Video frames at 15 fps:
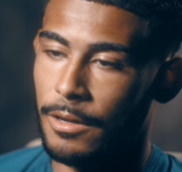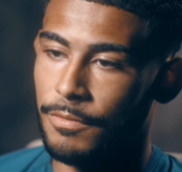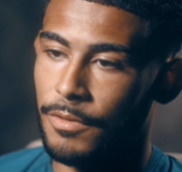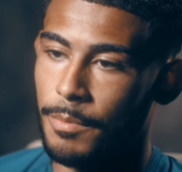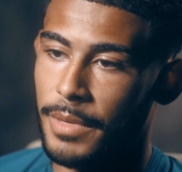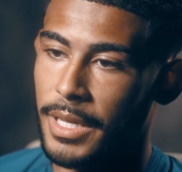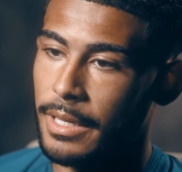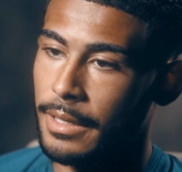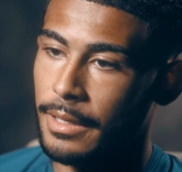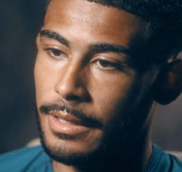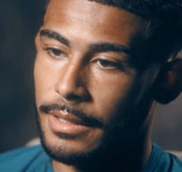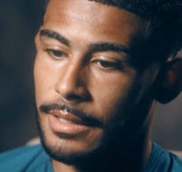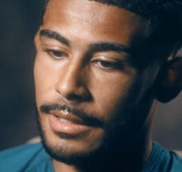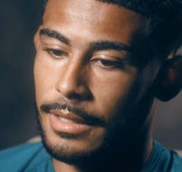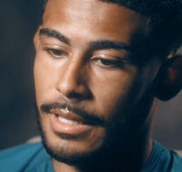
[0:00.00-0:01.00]
for
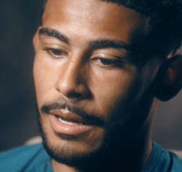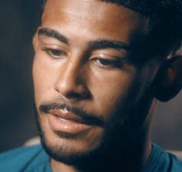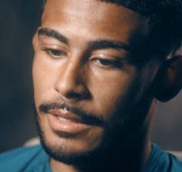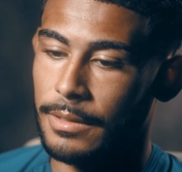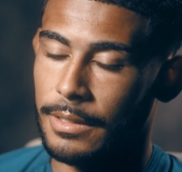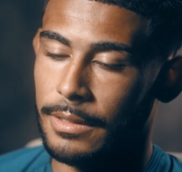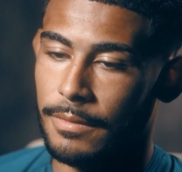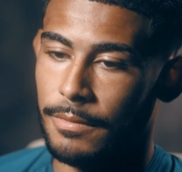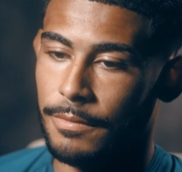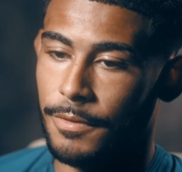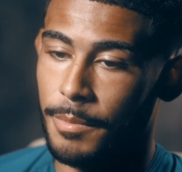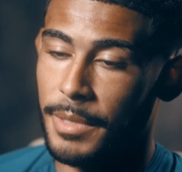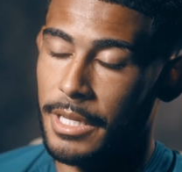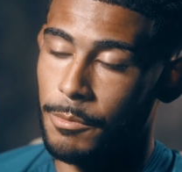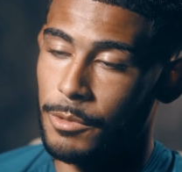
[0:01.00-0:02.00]

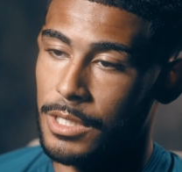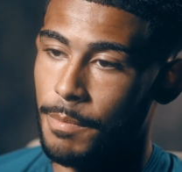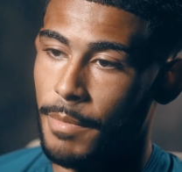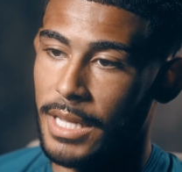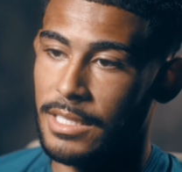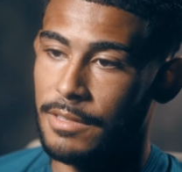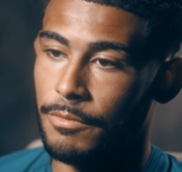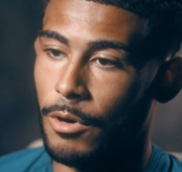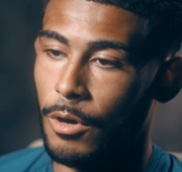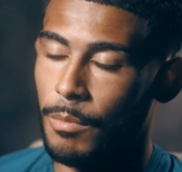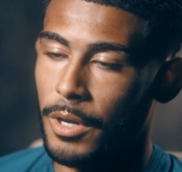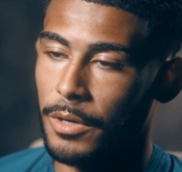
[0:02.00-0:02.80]
me, he was a massive role